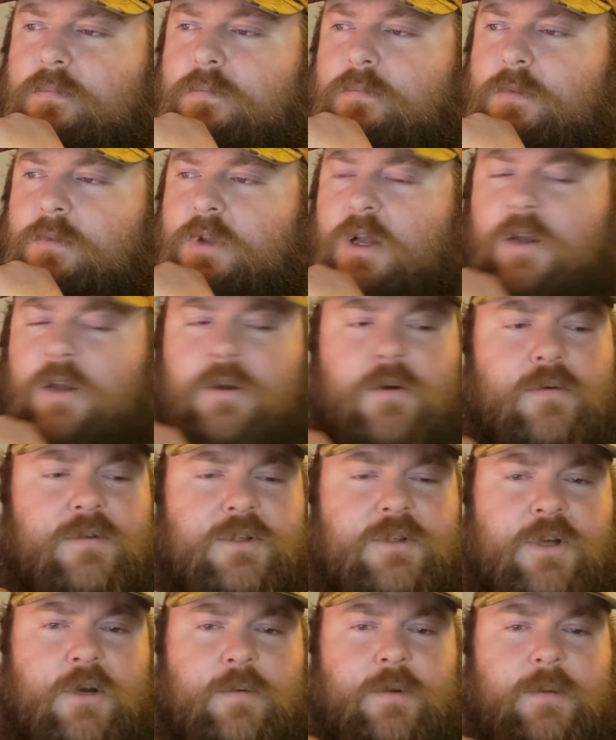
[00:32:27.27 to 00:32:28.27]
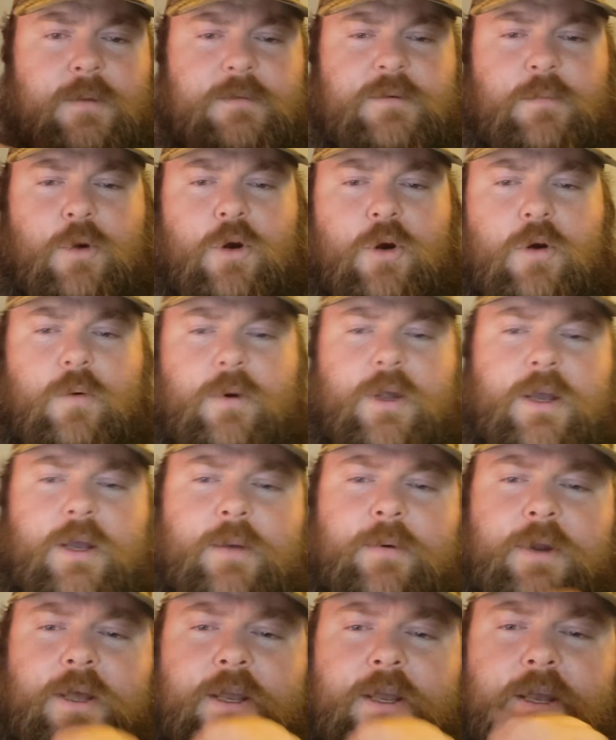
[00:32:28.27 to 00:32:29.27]
I'll go and talk with them tomorrow
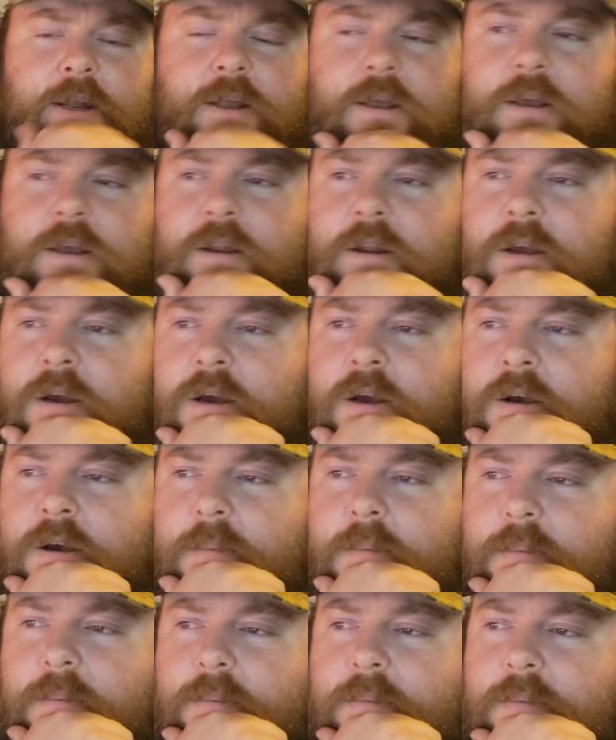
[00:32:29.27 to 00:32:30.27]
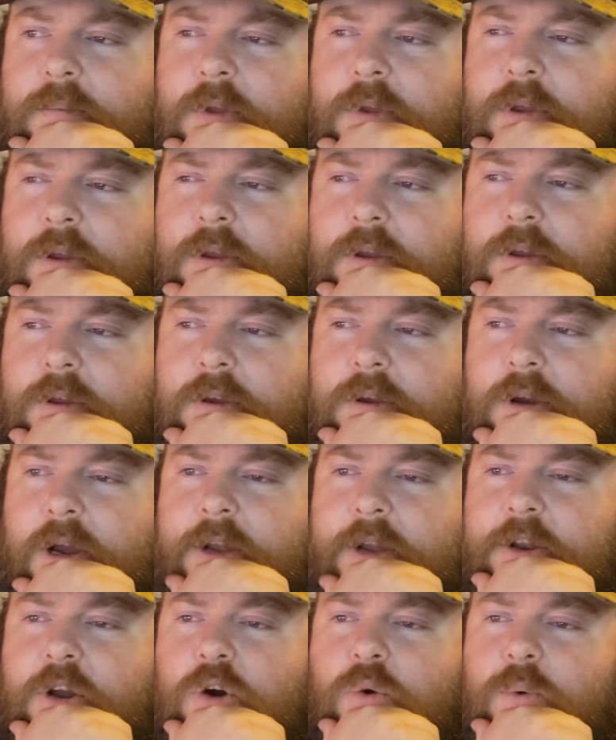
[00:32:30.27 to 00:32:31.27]
when I get in. I
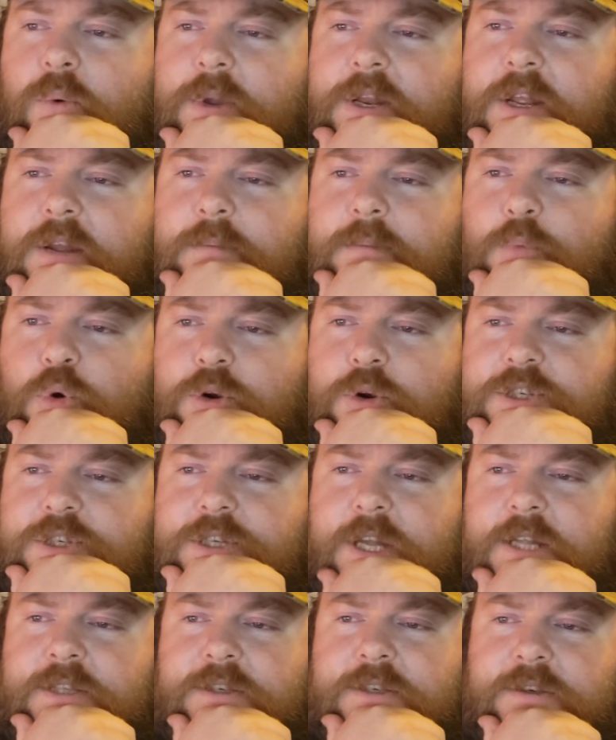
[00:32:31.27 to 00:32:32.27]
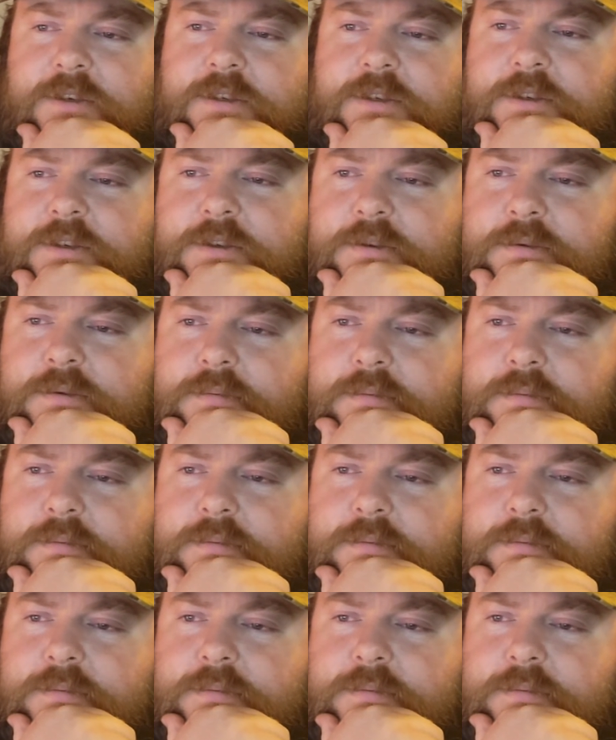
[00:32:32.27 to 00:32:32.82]
know we need more stencils,